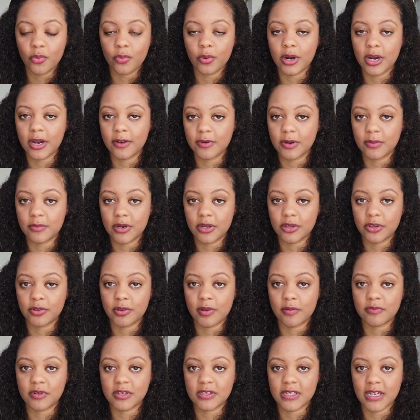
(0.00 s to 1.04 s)
where every month
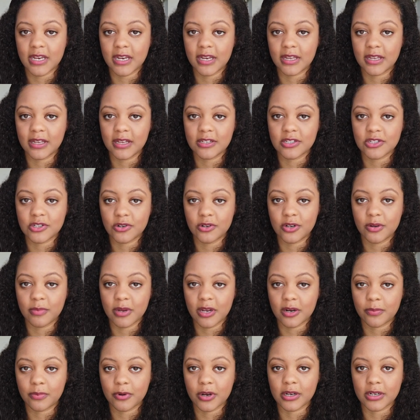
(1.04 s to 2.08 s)
you have to take a certain
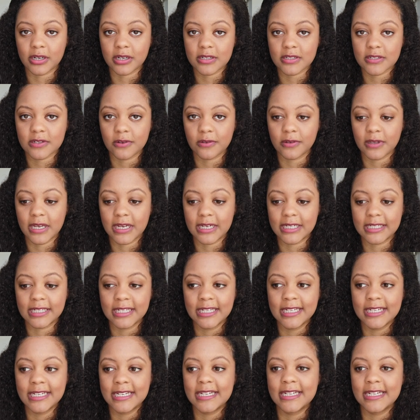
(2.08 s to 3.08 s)
amount of products. So like,